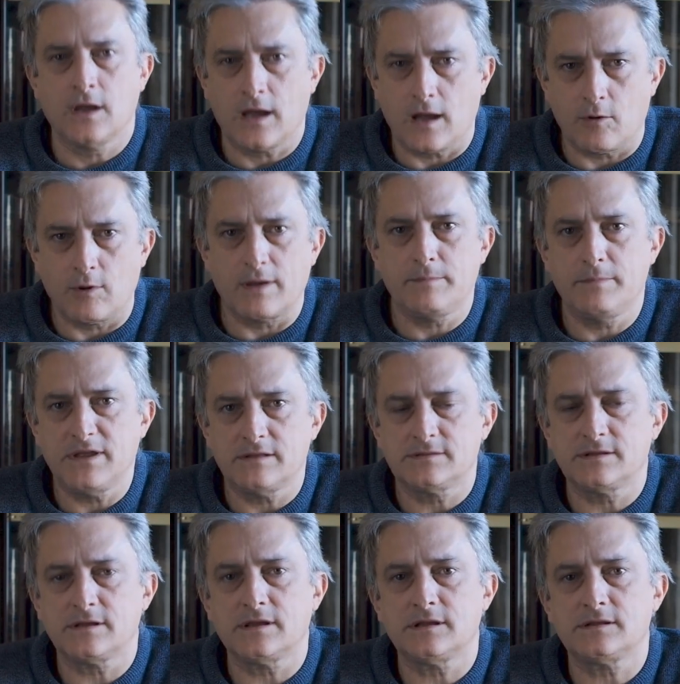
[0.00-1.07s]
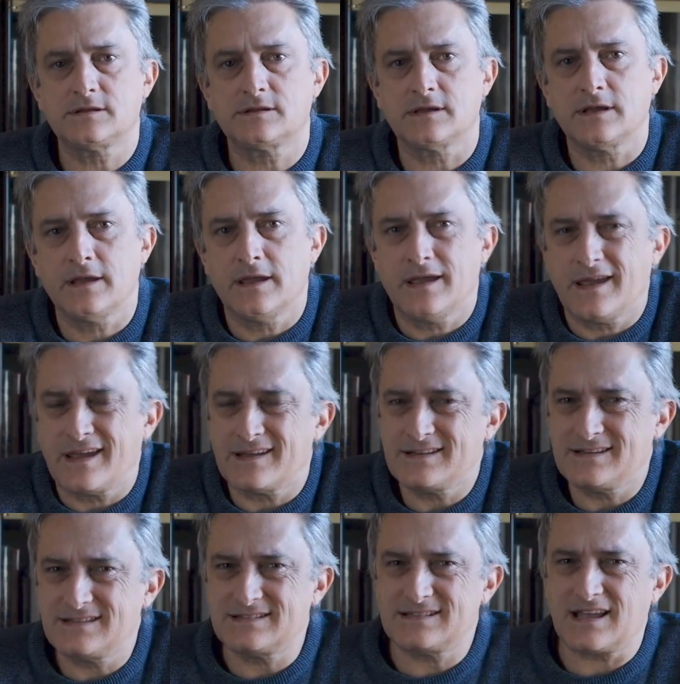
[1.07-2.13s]
how I'm building it,
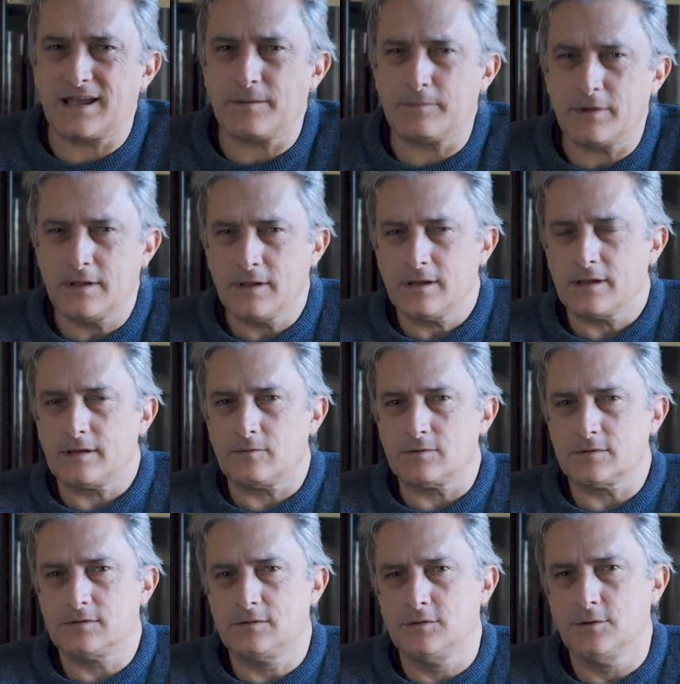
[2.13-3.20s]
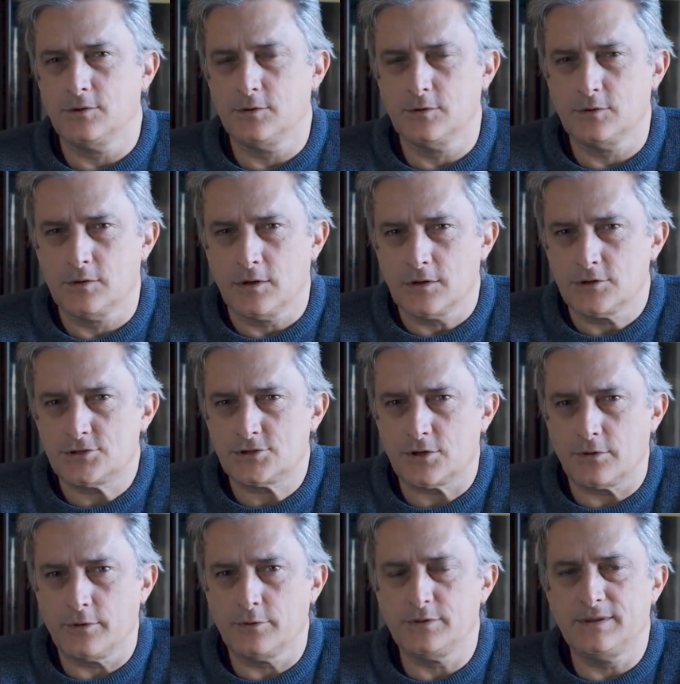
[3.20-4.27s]
and this time I want to
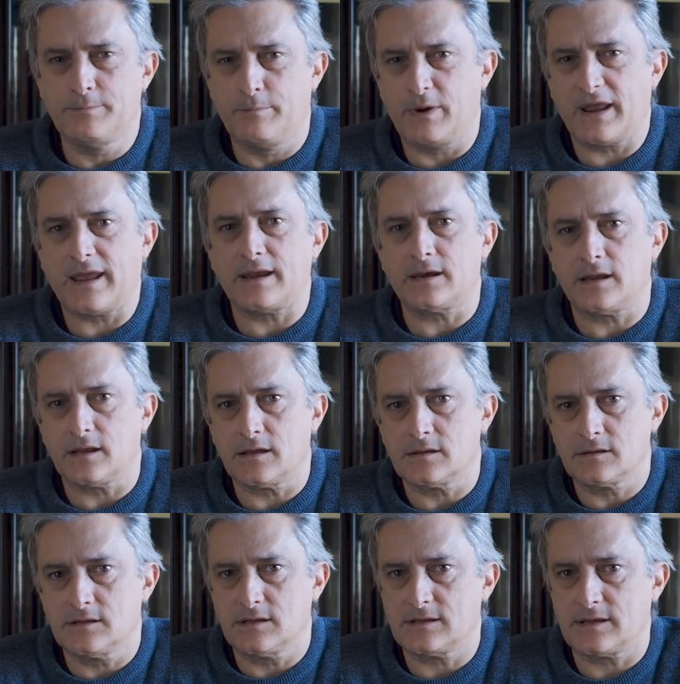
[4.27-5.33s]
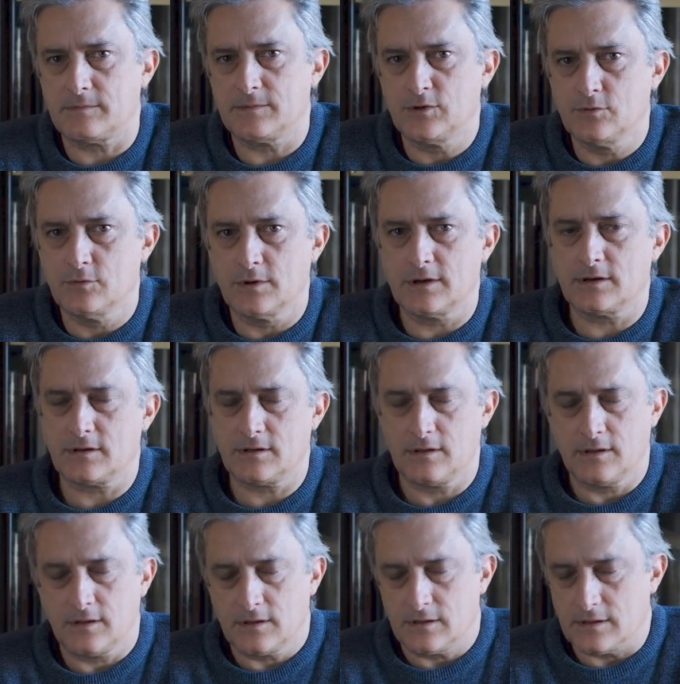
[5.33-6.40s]
show you the planning that I'm doing
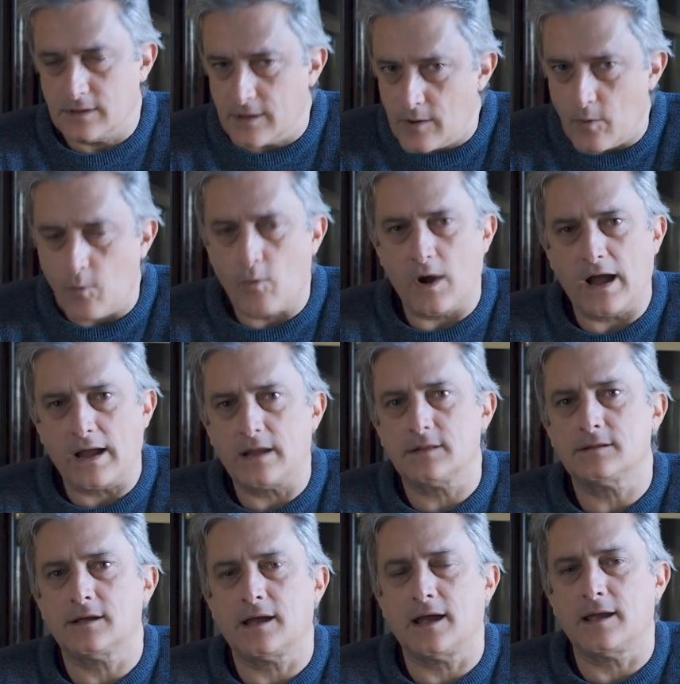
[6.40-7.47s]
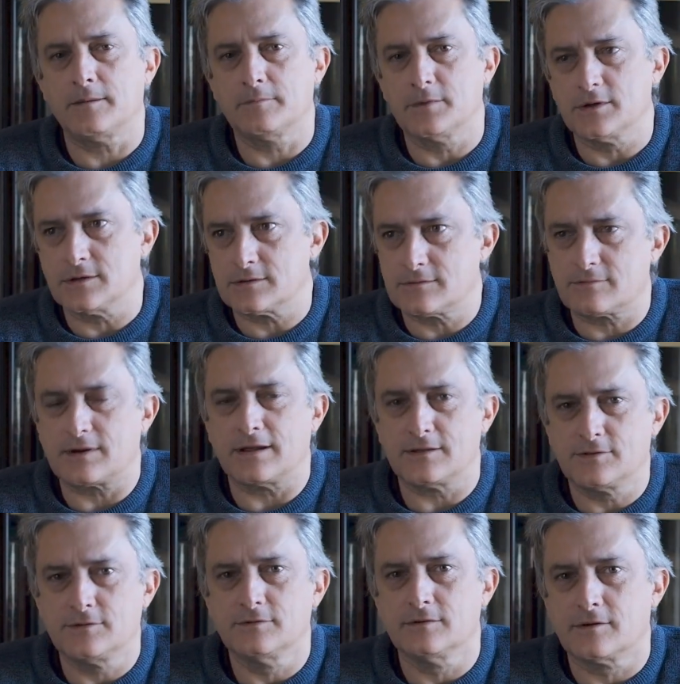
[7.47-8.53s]
while I'm
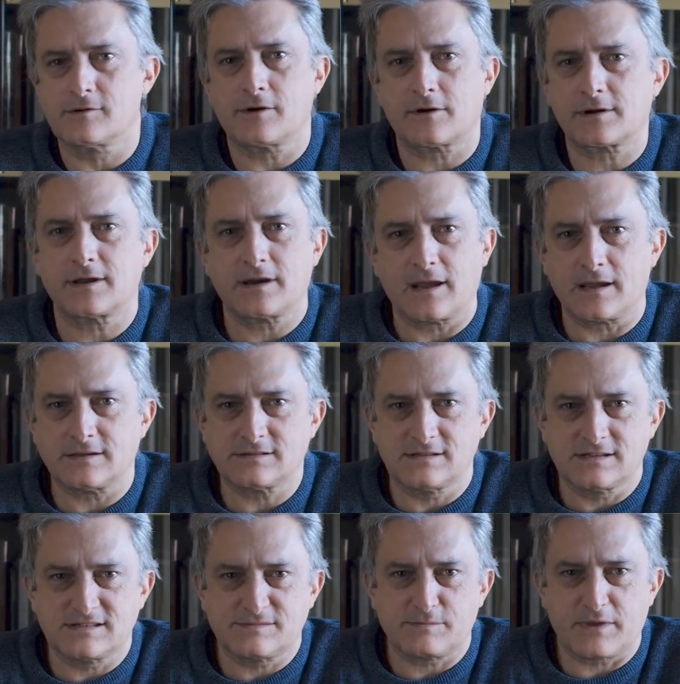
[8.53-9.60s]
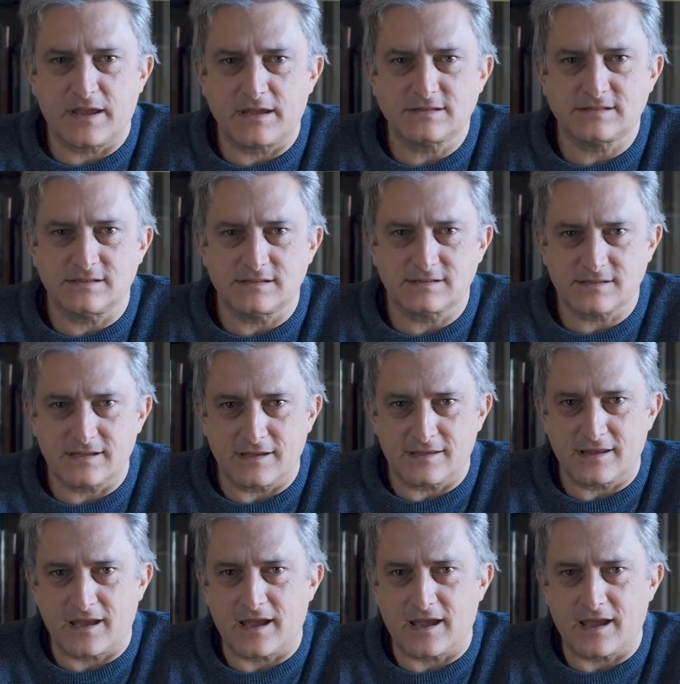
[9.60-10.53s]
trying to reorganize the spaces in the